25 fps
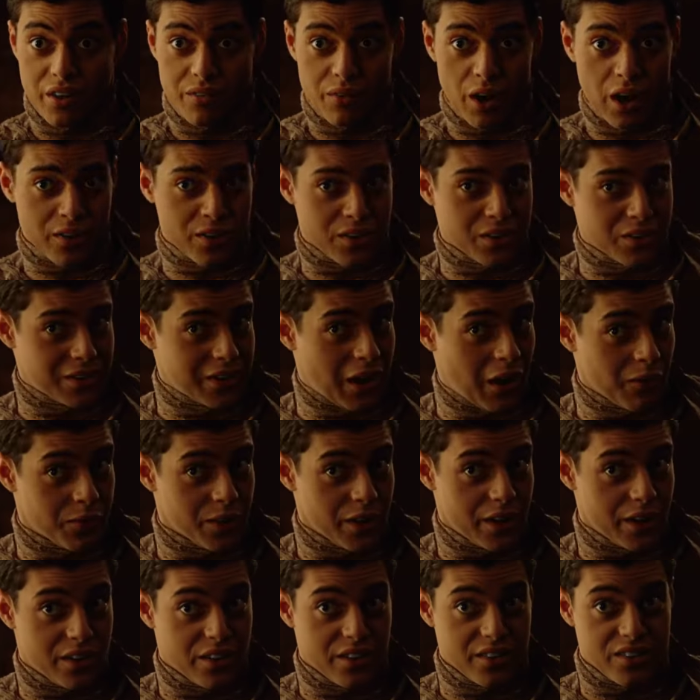Pharaoh,
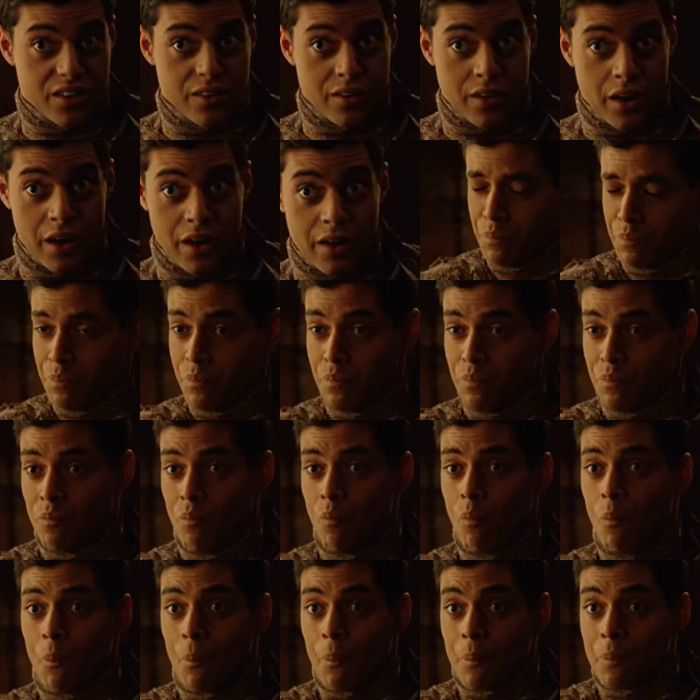and now Larry had to
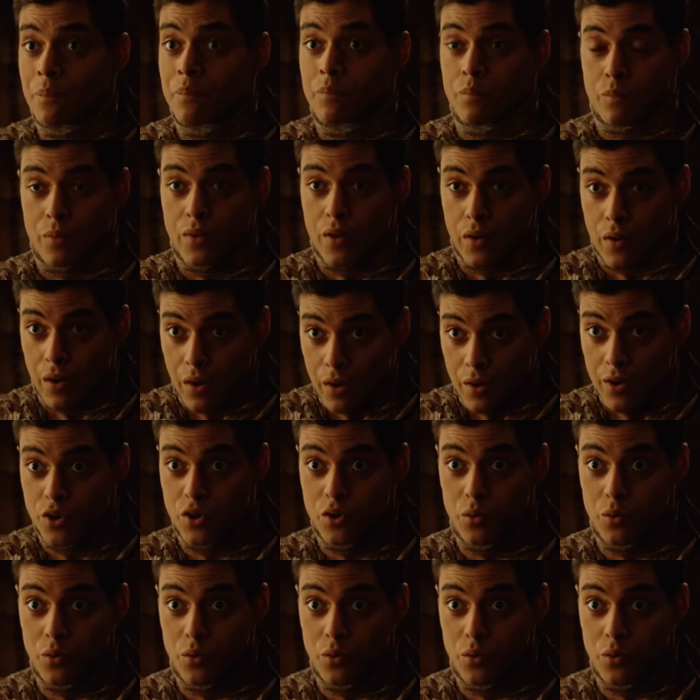save the museum.